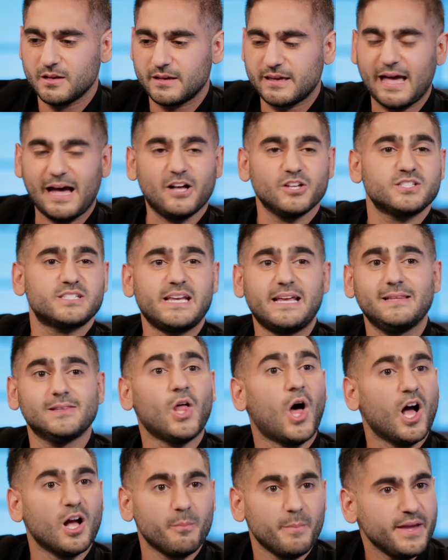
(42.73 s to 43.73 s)
Cal State
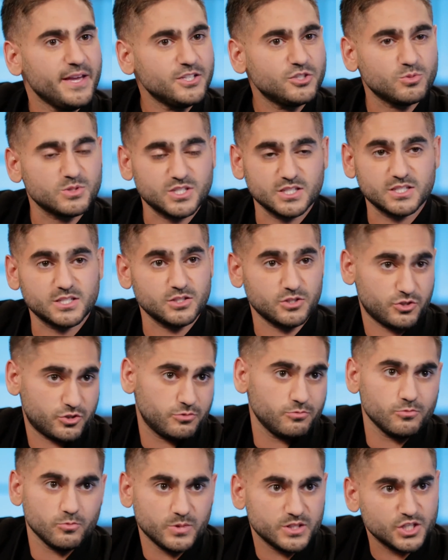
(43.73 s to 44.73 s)
Long Beach, which isn't
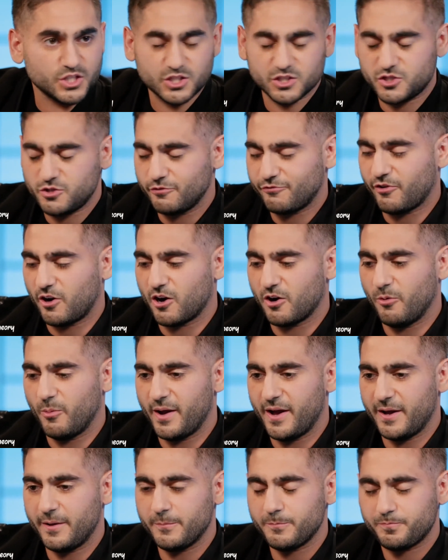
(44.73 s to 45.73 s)
which isn't too far
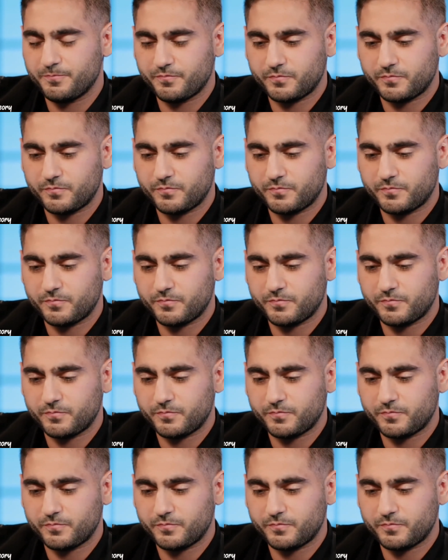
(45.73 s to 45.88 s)
away,